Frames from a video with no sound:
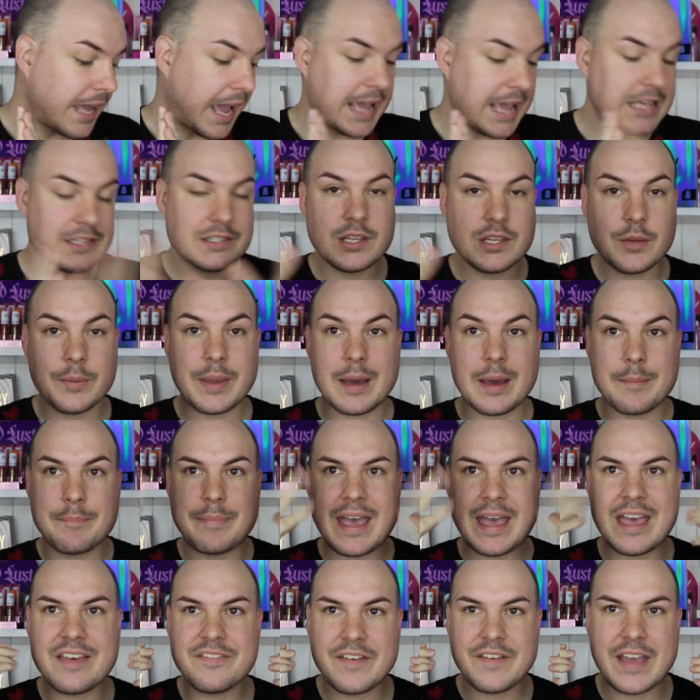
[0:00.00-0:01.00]
So we are
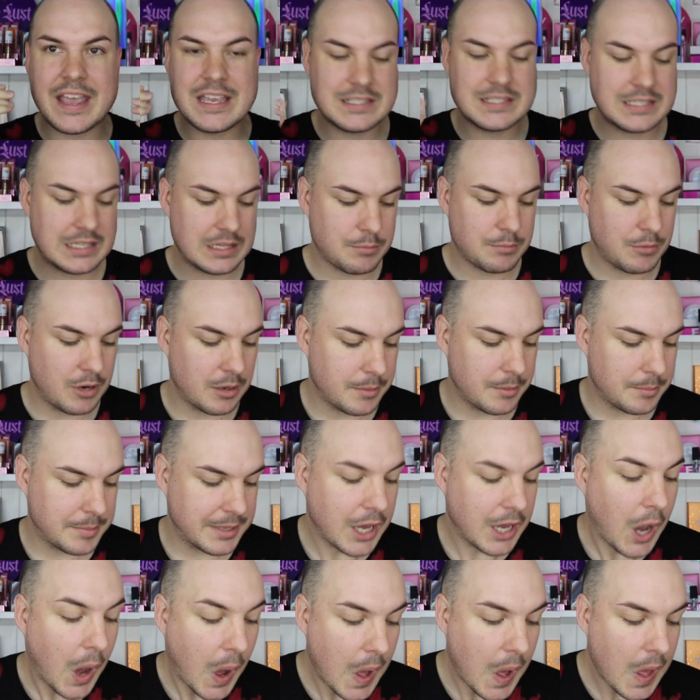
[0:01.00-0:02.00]
barefaced at the moment
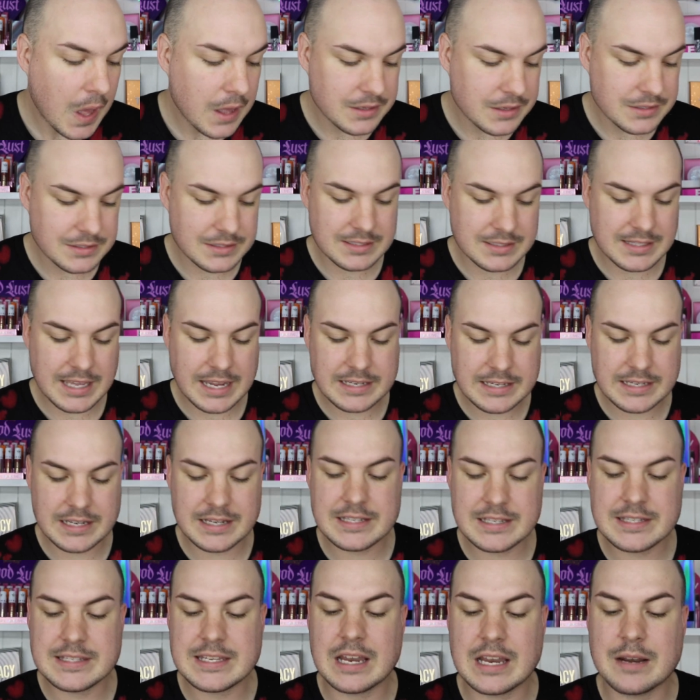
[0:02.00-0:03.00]
because they
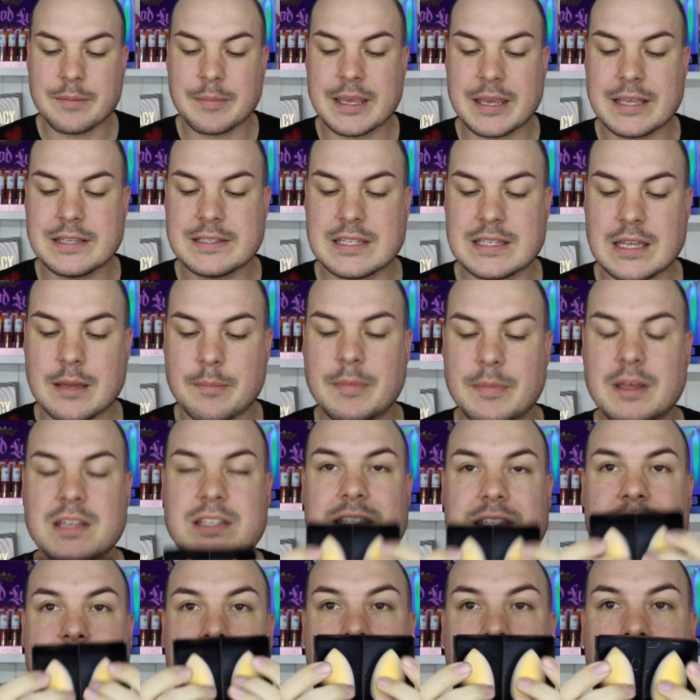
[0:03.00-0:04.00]
did send me some
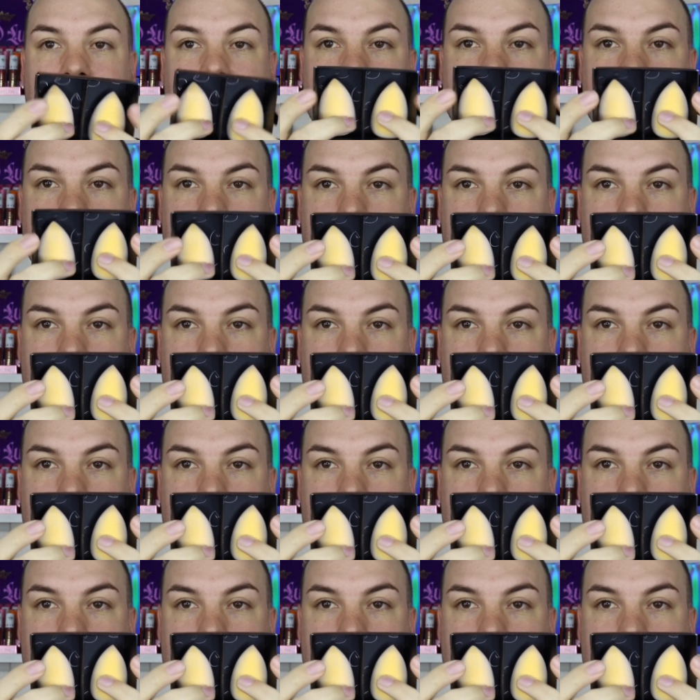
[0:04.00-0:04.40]
sponges